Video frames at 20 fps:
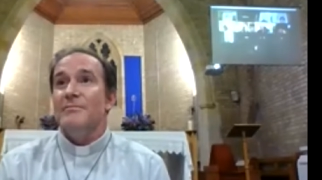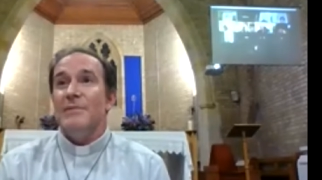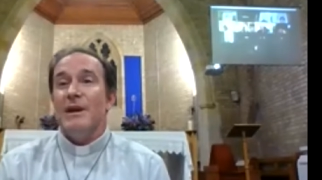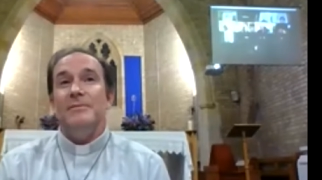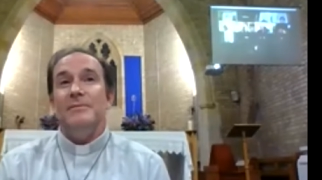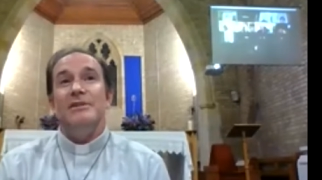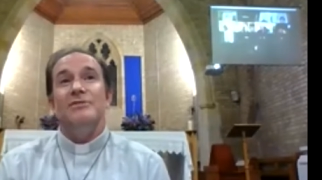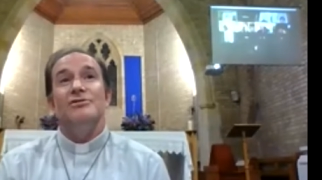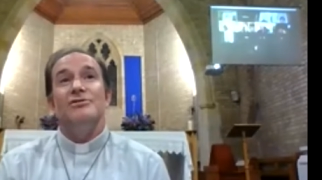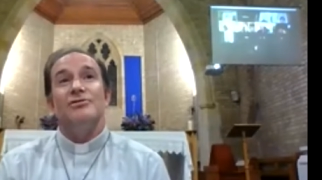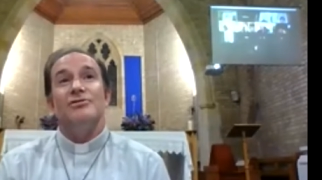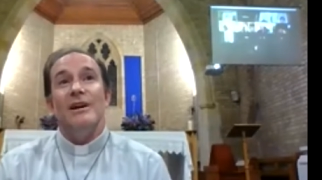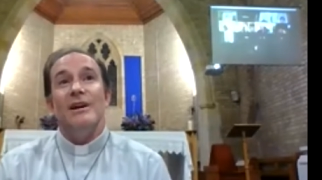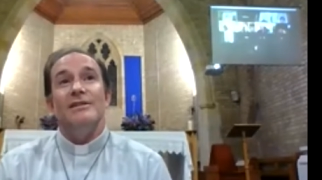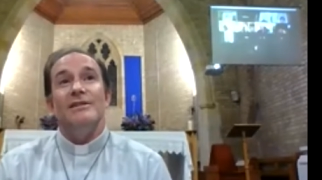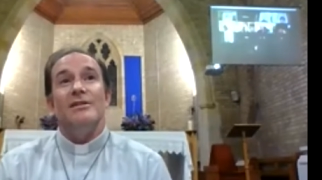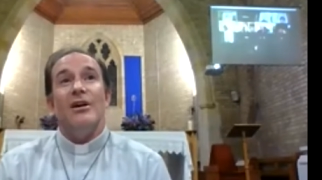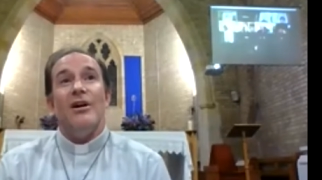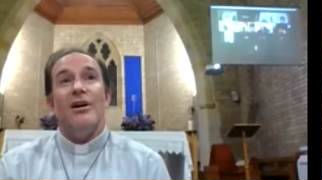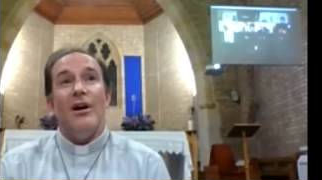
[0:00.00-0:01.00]
Maybe he was
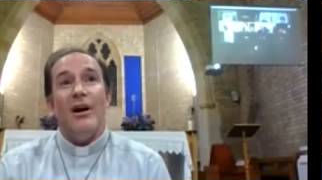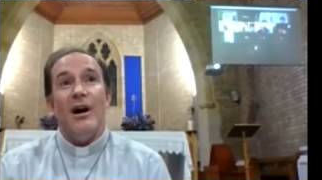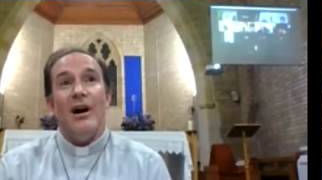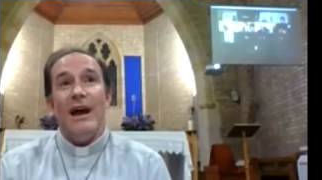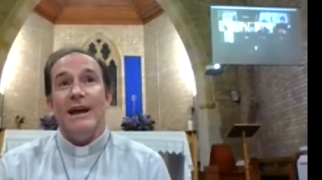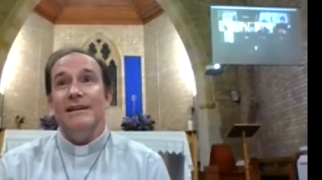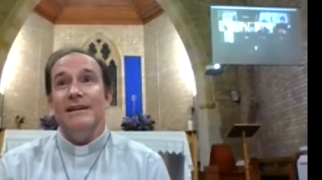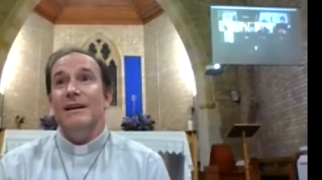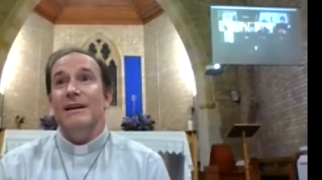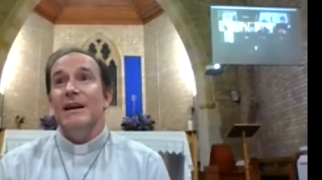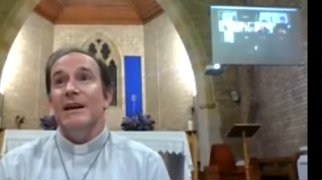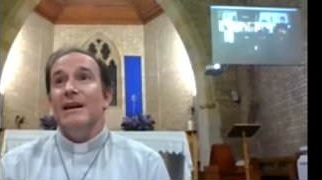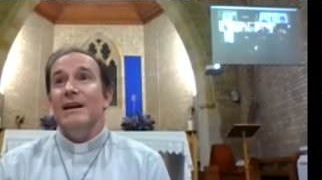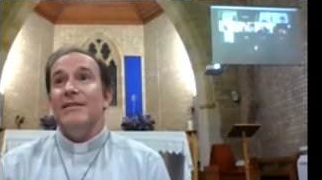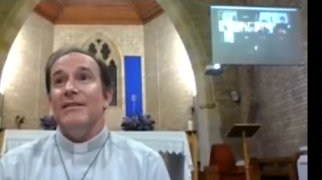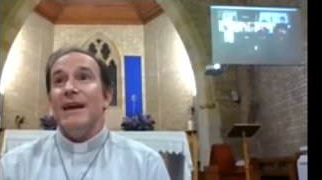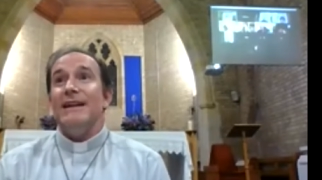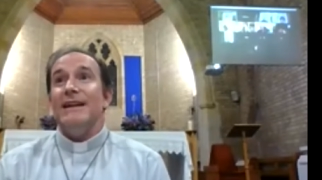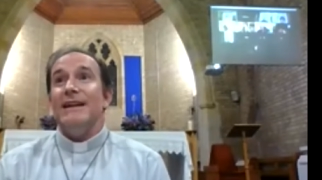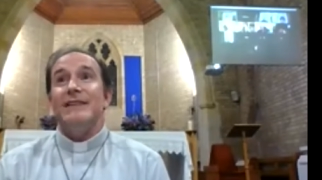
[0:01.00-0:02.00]
trying to hide
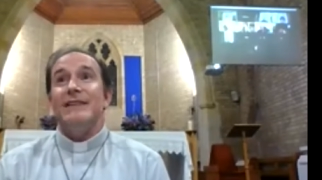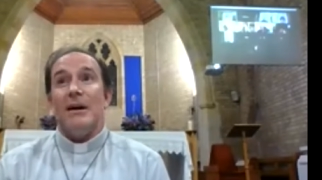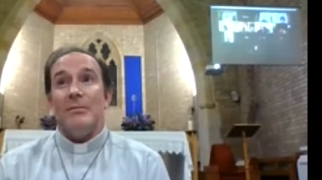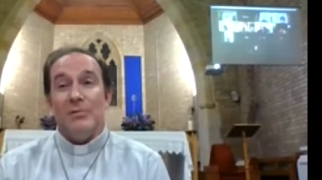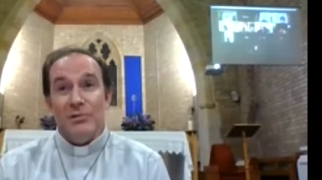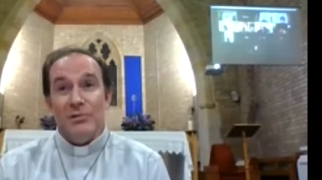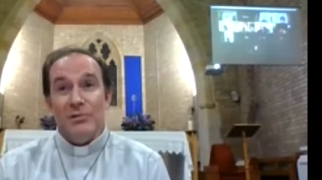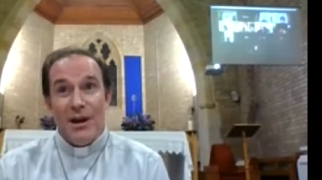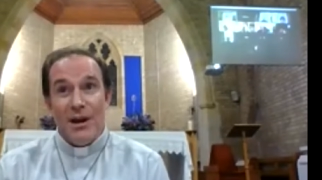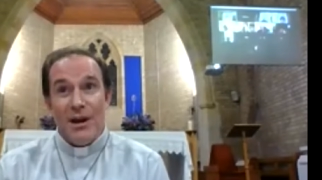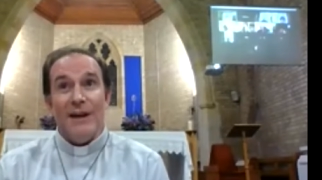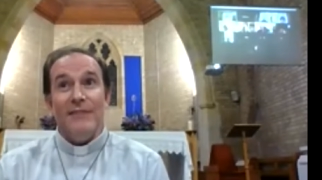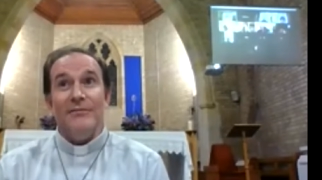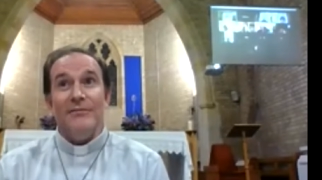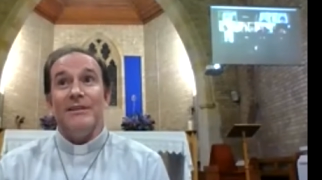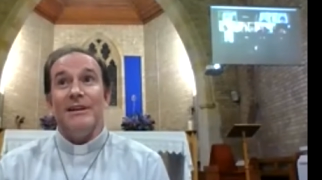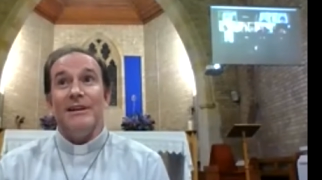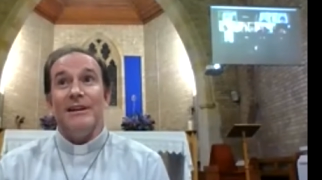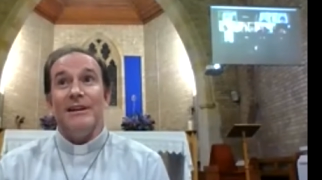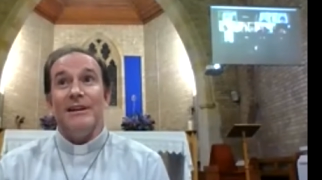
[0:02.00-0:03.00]
that double
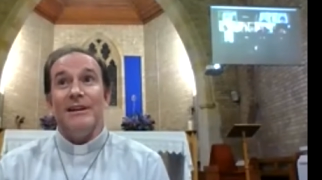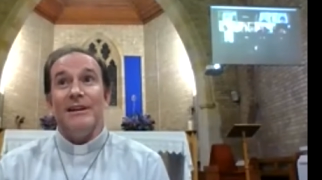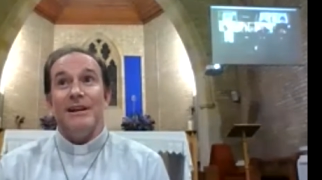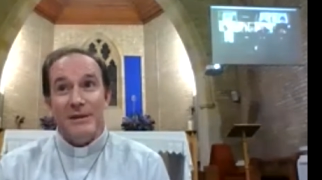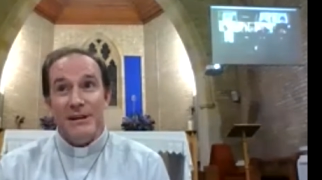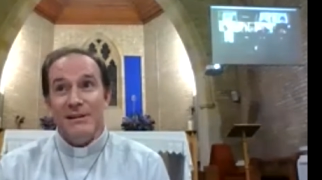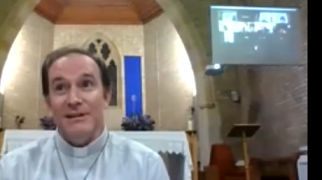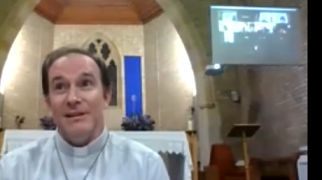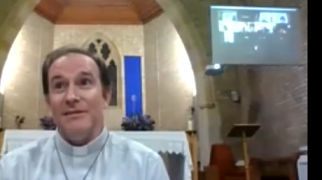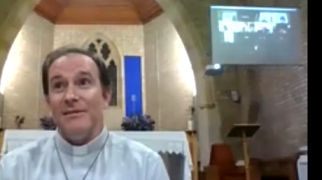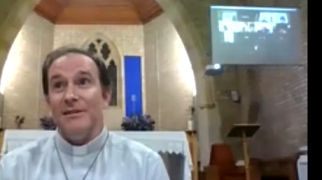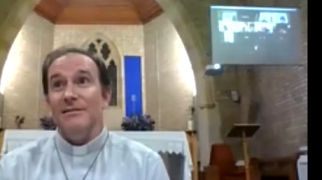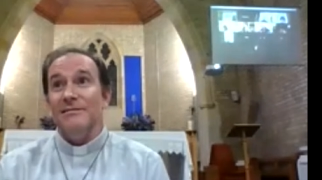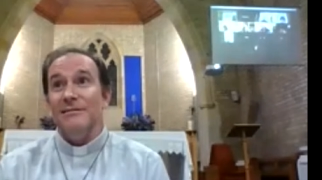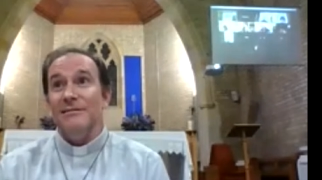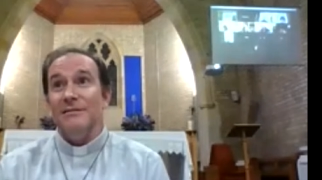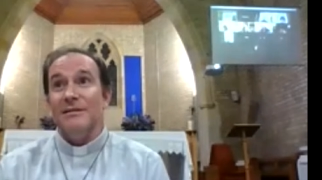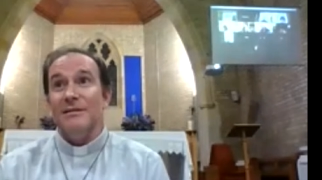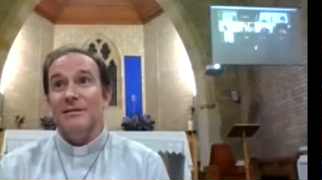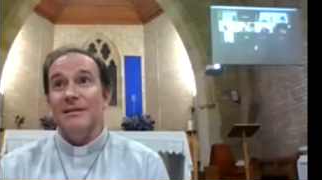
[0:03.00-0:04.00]
life that he'd been living
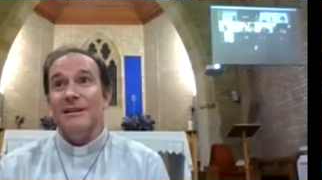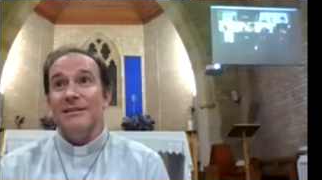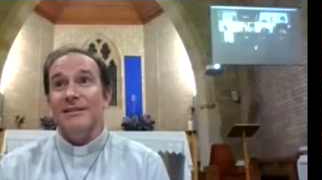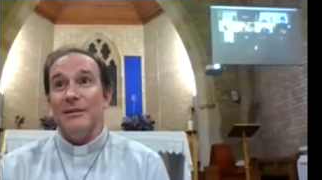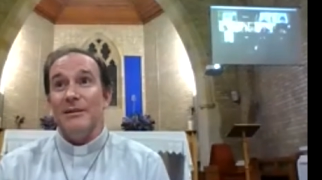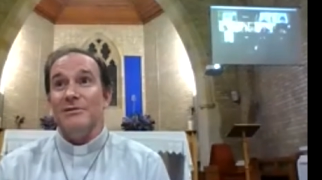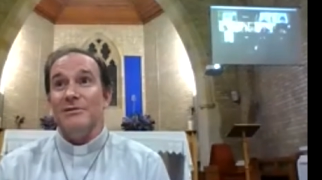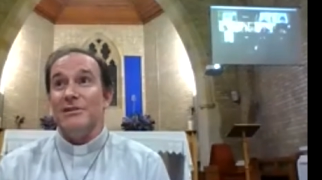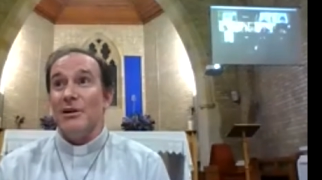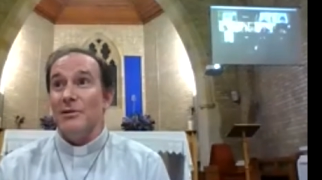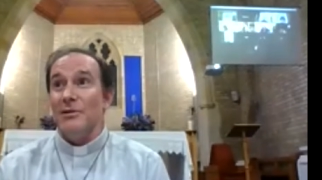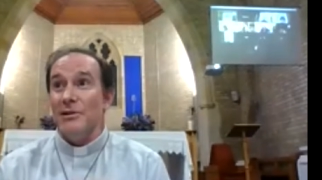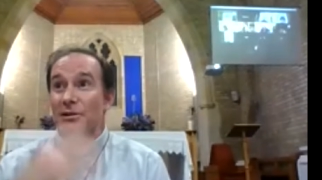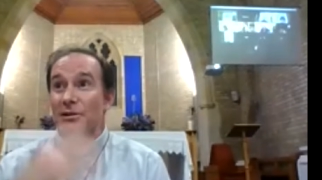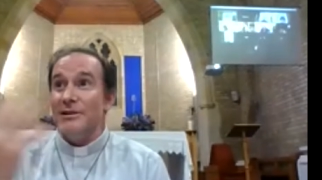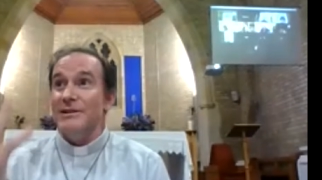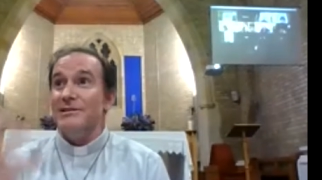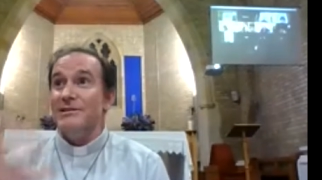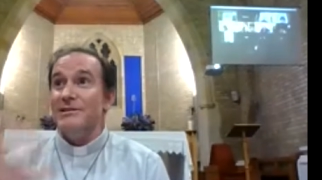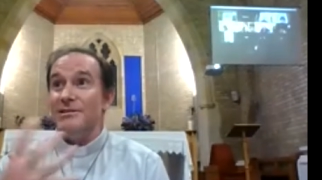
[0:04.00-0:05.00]
and that was
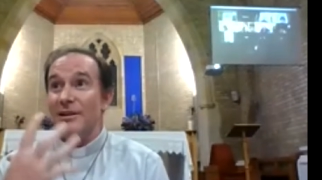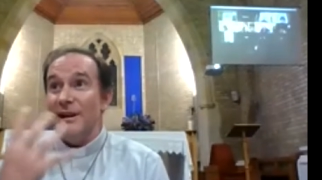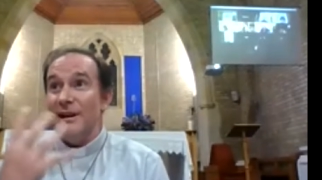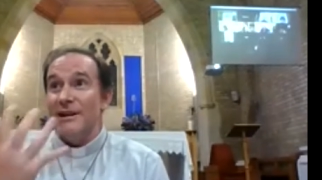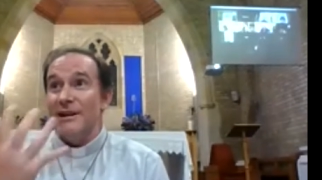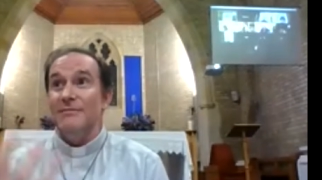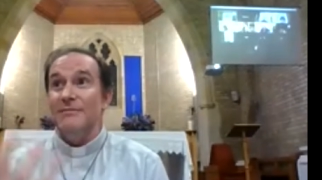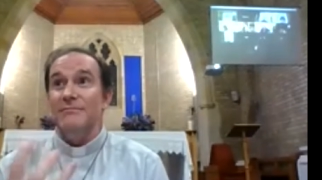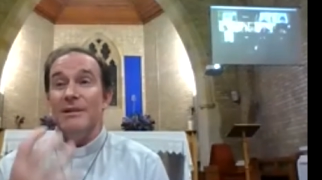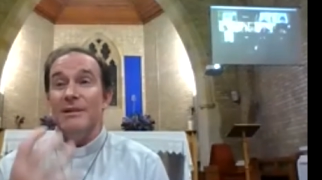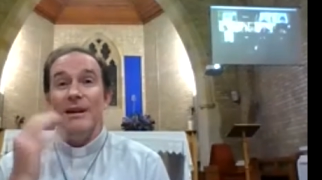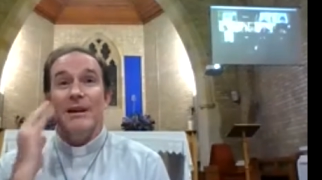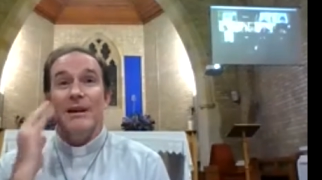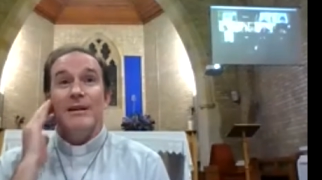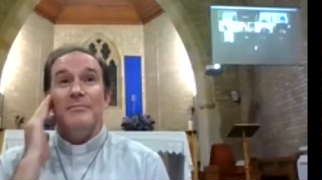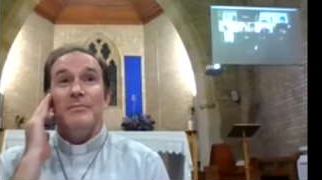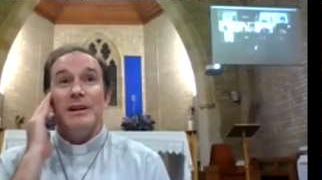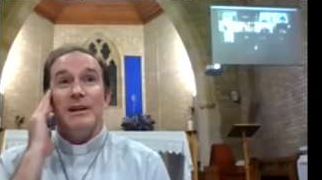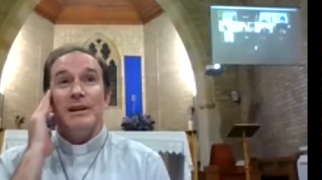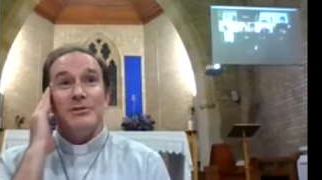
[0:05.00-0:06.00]
going on inside him,
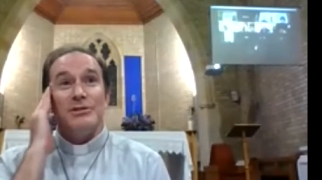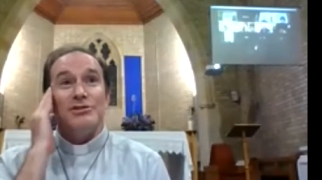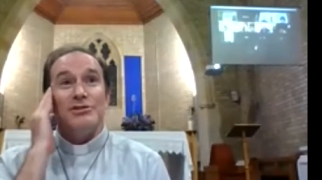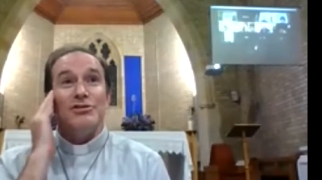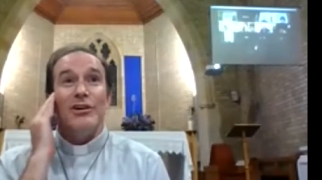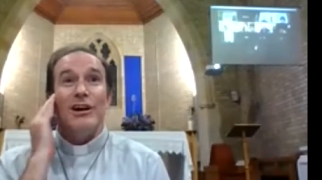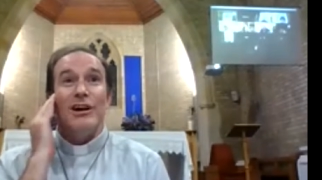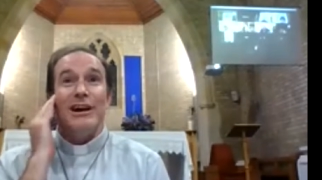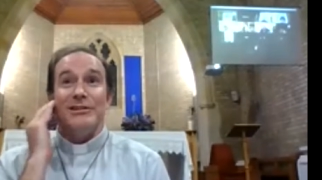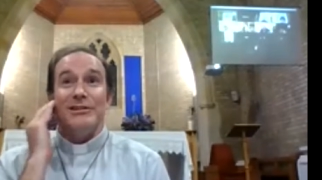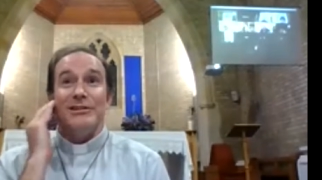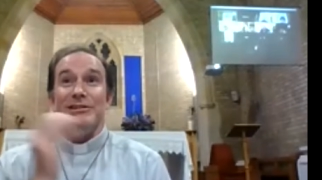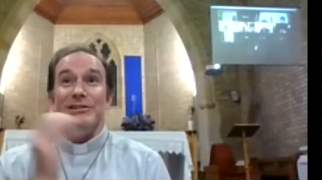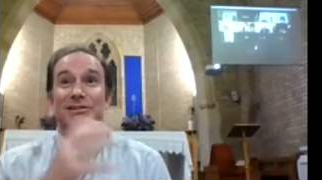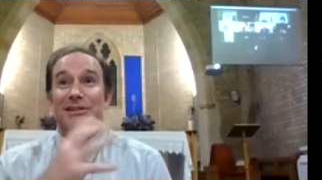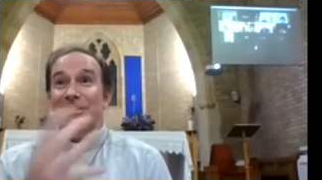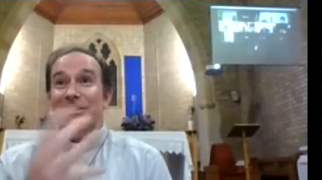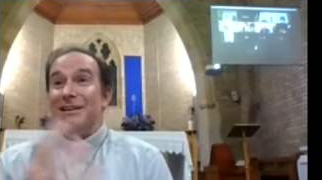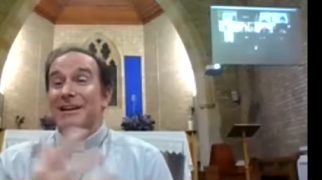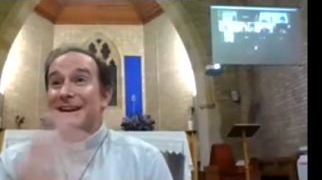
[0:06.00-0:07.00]
but he was trying
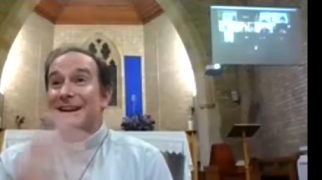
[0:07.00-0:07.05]
not to,